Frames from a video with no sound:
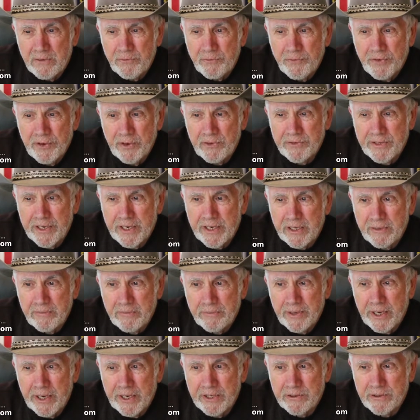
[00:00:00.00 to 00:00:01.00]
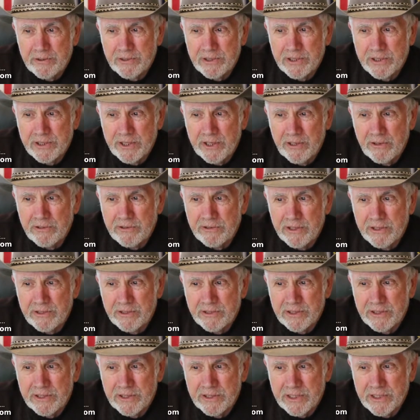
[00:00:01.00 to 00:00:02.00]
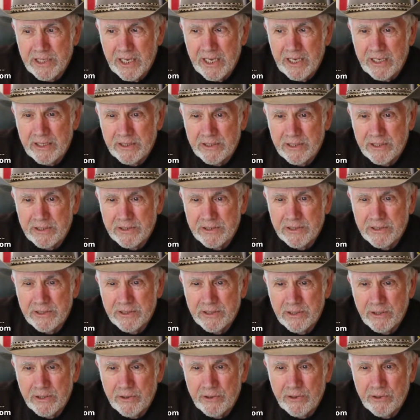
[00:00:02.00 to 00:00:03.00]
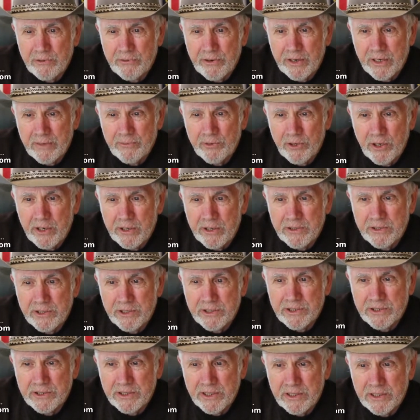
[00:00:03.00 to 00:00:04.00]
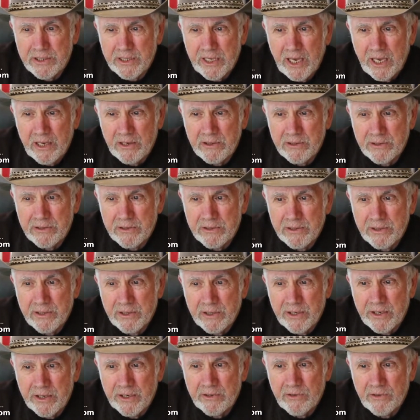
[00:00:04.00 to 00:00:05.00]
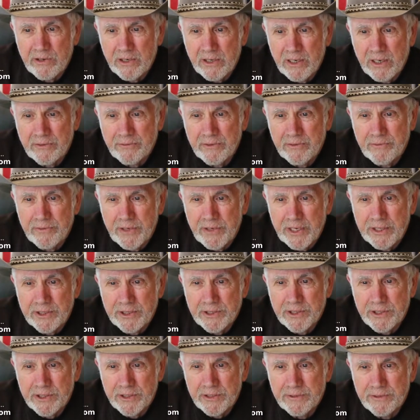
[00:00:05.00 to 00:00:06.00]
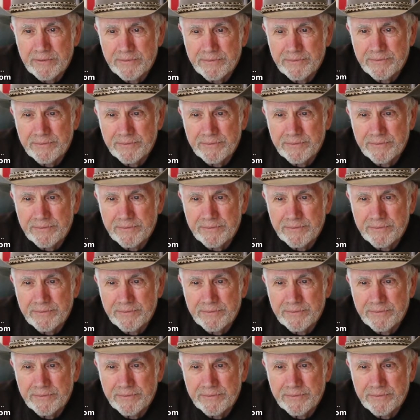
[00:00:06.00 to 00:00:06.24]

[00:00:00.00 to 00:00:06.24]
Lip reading: field that combined her skills as a scientist, her incredible artistic talent, and her love of nature.